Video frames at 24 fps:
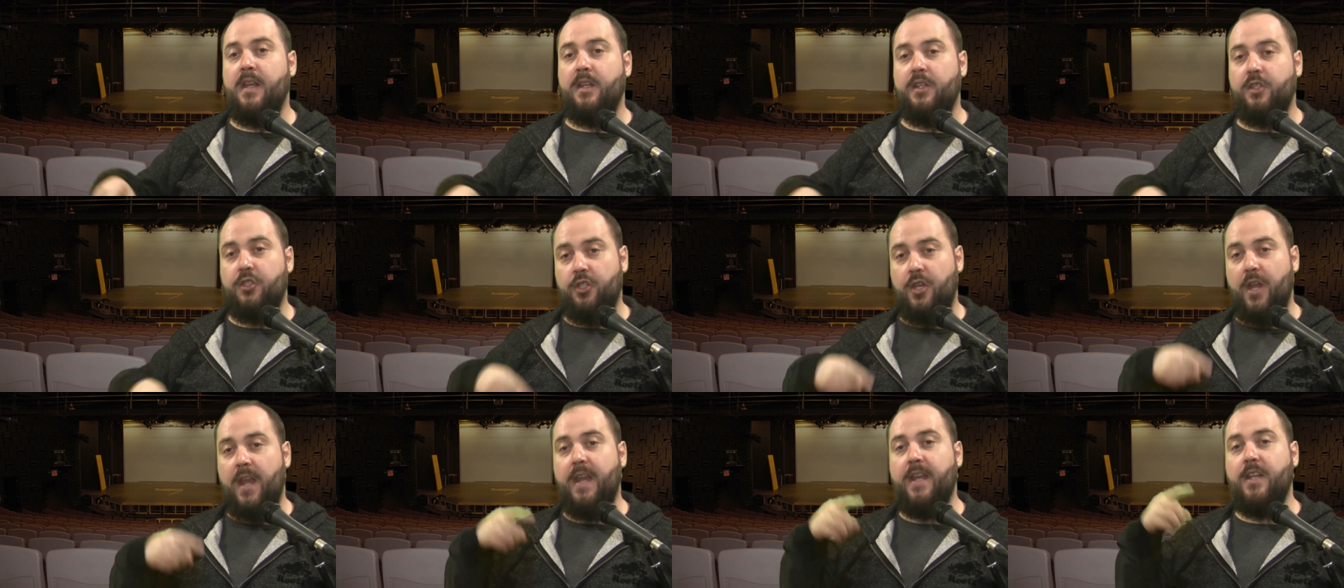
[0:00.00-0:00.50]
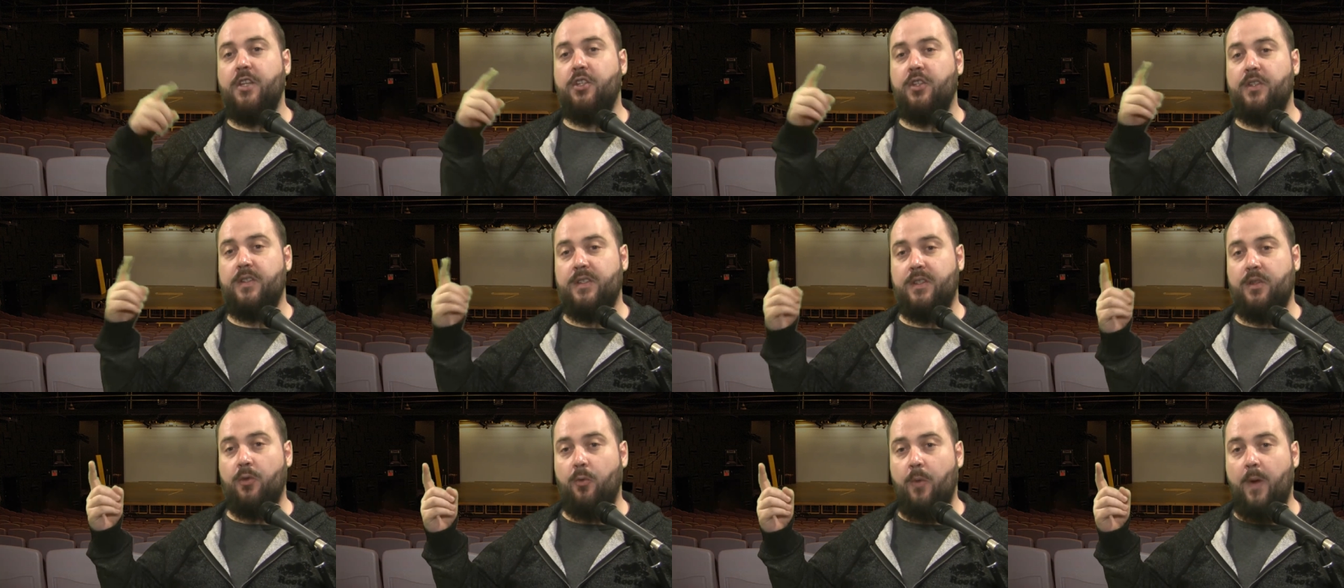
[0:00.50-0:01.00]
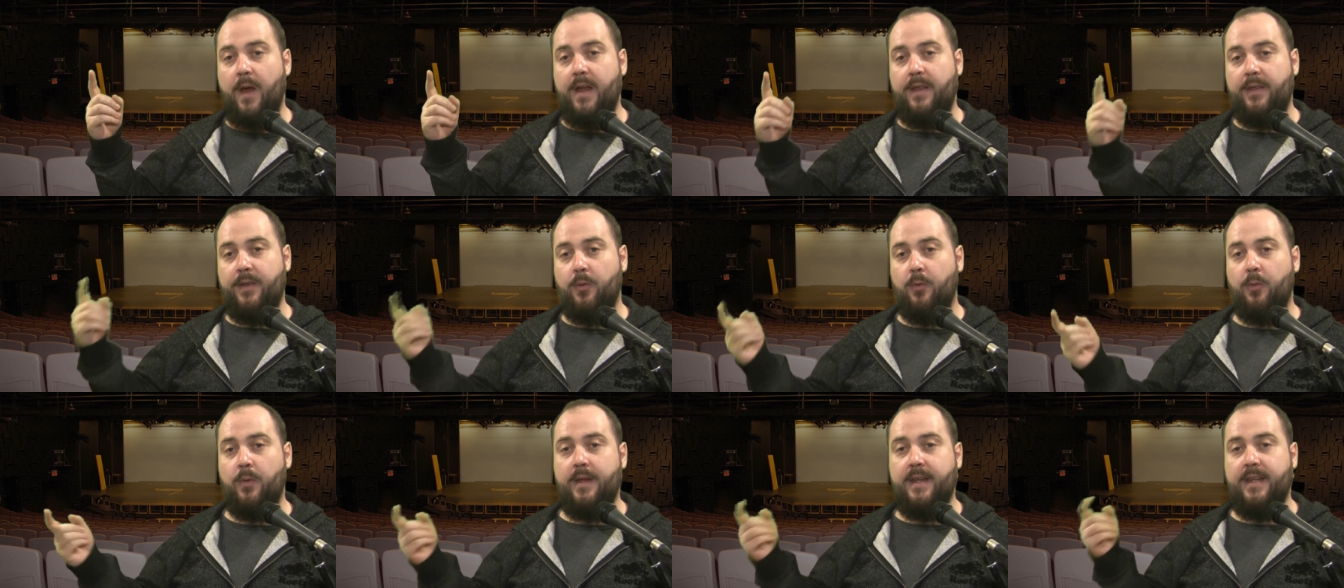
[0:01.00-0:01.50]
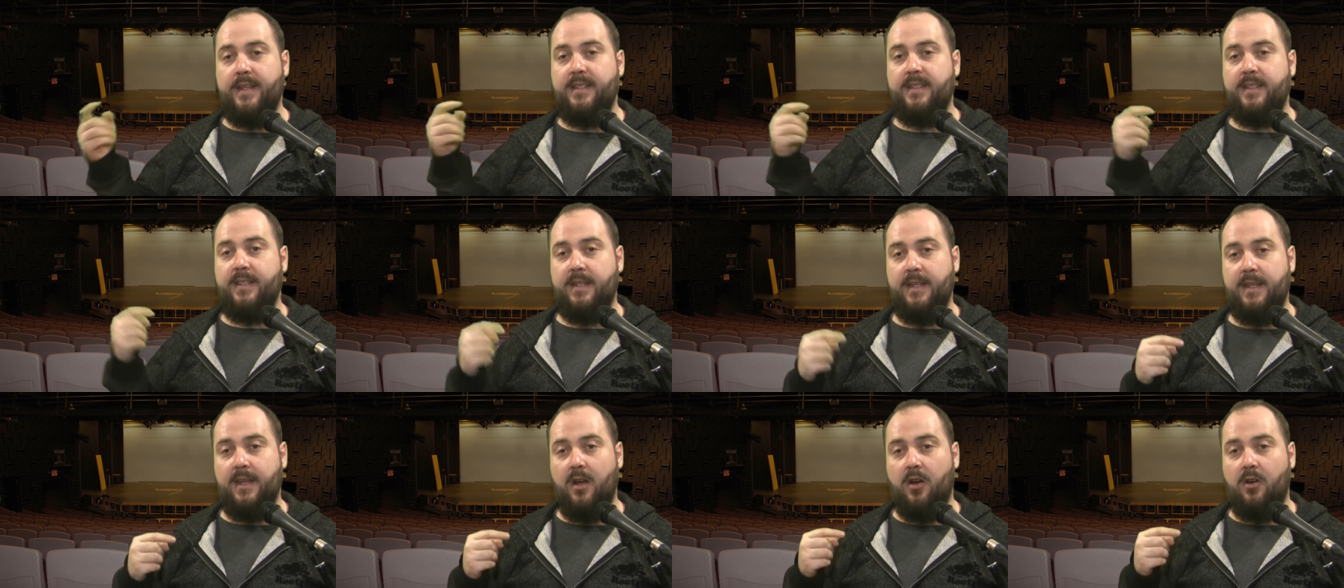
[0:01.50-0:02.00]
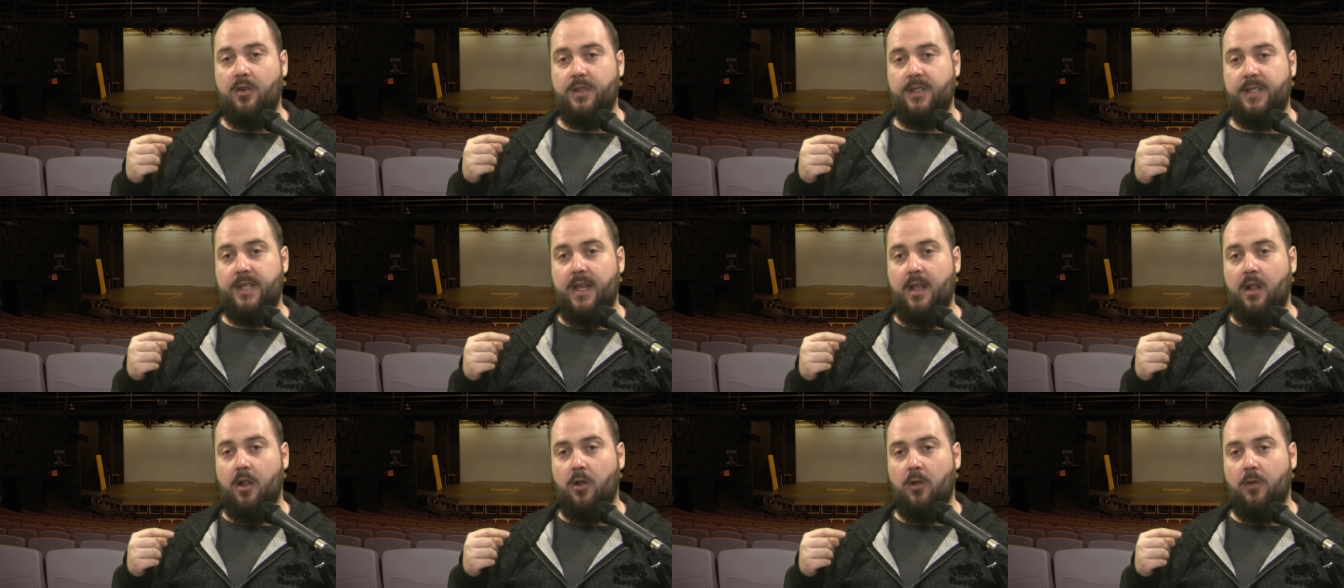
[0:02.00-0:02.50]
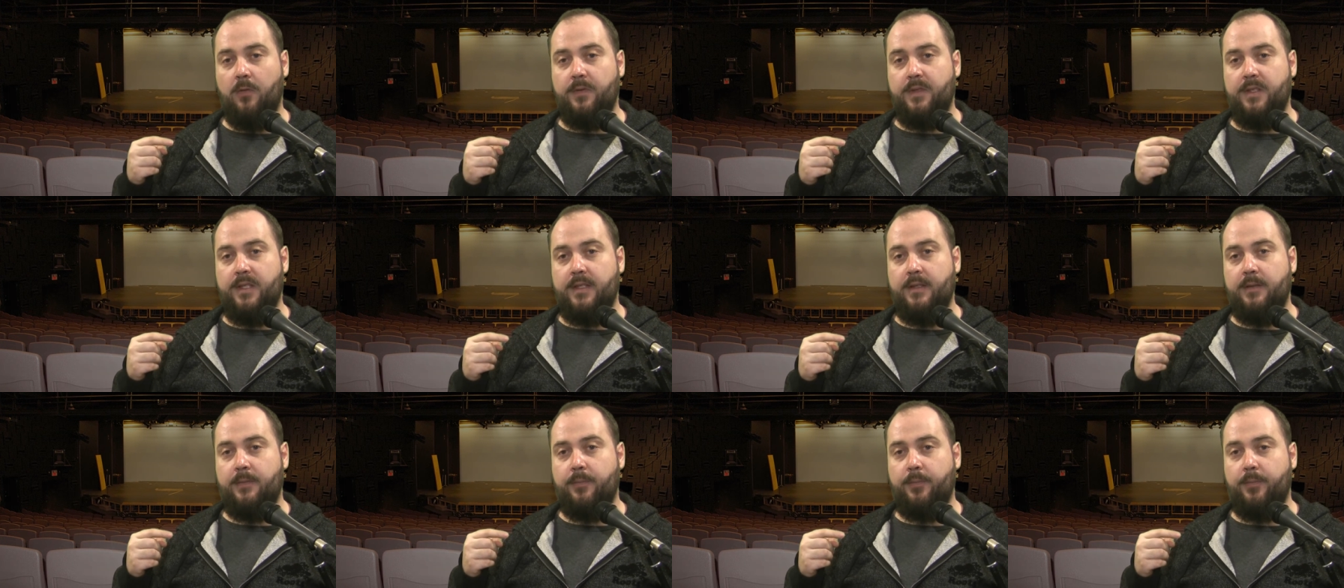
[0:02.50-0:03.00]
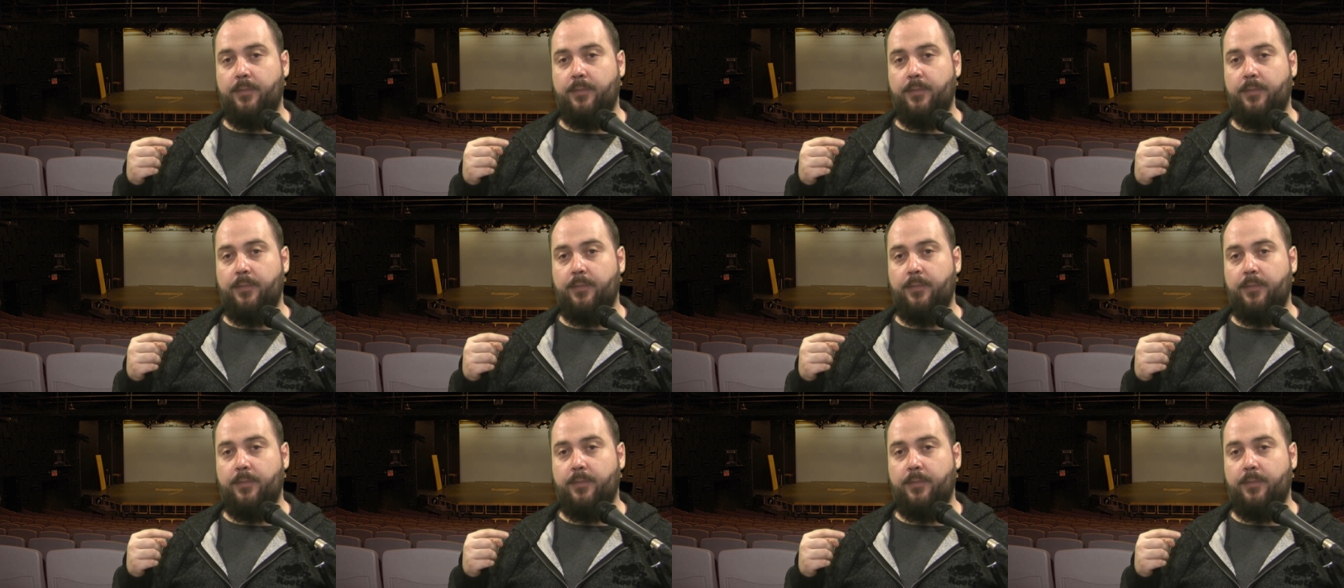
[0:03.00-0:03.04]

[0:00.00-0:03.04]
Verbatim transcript: changes the way that we see ourselves.